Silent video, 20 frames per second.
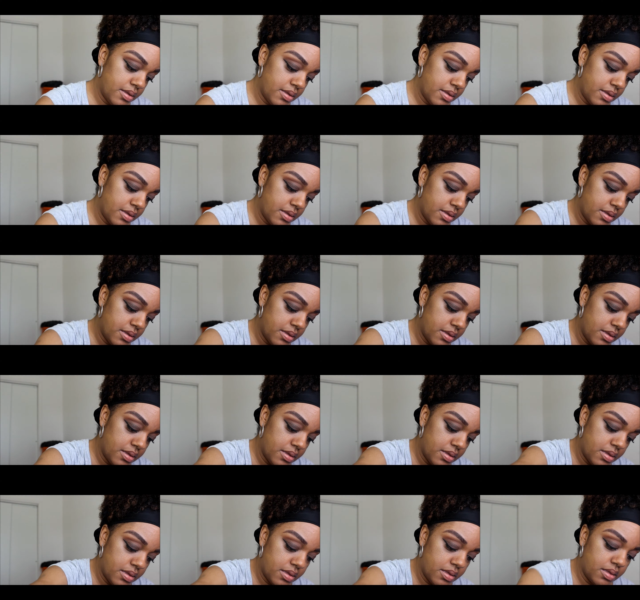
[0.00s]

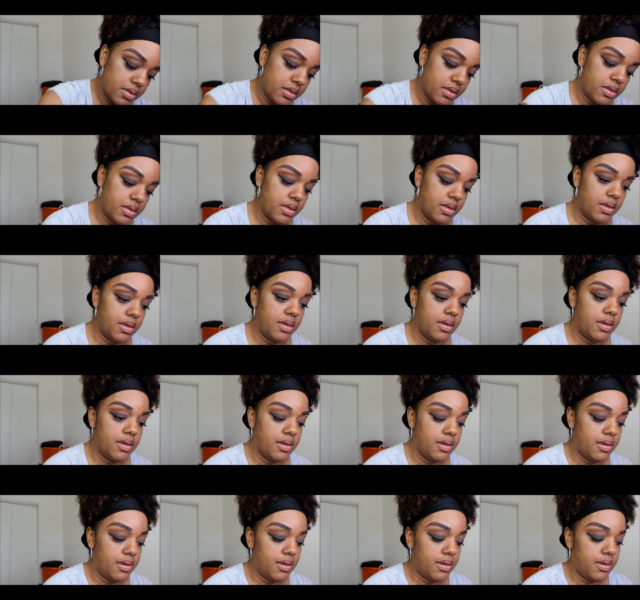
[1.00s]

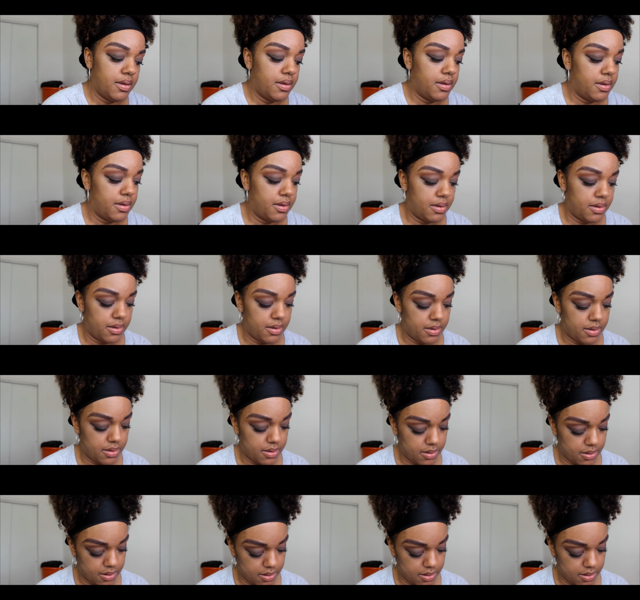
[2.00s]
(no one is talking)